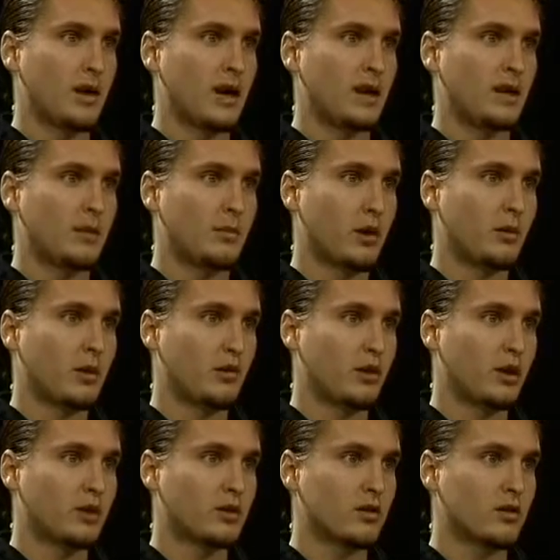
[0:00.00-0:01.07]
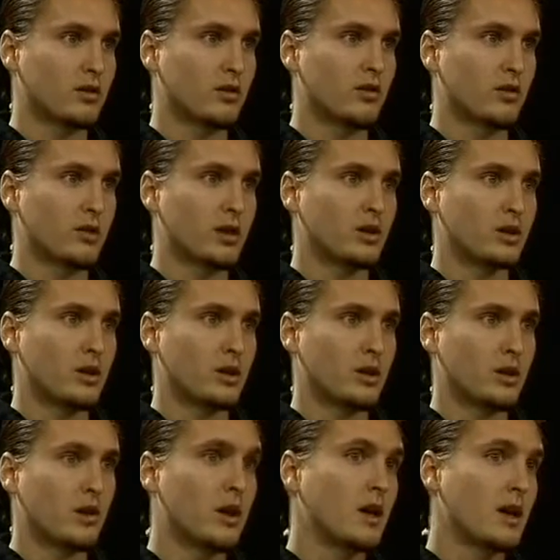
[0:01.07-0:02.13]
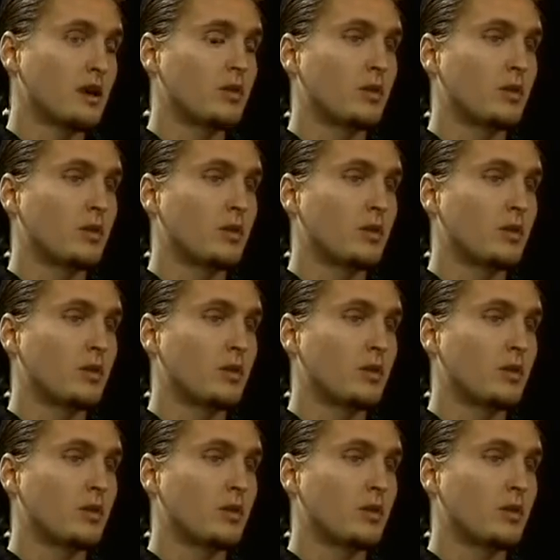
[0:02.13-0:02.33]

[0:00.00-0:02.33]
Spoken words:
ban the public release of this information anytime.